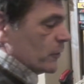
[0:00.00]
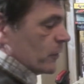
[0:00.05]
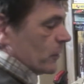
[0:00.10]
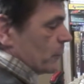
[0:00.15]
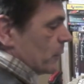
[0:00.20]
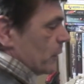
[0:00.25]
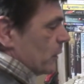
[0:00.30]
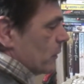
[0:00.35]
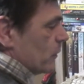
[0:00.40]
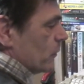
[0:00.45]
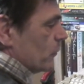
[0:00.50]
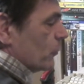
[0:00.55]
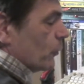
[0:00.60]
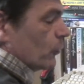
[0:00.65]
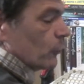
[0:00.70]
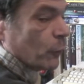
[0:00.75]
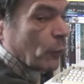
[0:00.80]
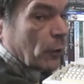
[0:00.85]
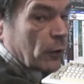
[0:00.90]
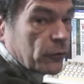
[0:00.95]
I mean, it all
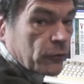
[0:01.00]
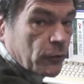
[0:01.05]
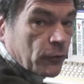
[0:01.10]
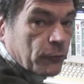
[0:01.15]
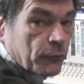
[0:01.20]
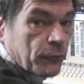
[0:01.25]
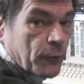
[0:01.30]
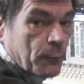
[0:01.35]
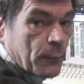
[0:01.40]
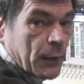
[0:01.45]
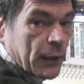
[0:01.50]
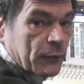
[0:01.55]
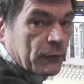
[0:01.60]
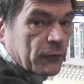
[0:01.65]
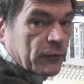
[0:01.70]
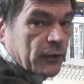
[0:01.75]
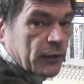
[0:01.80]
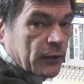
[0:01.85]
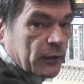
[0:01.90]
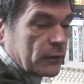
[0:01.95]
works off the mouse
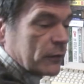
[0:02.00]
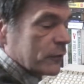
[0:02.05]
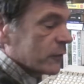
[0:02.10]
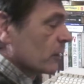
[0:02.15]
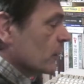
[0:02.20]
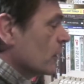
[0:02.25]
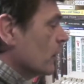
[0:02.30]
keys,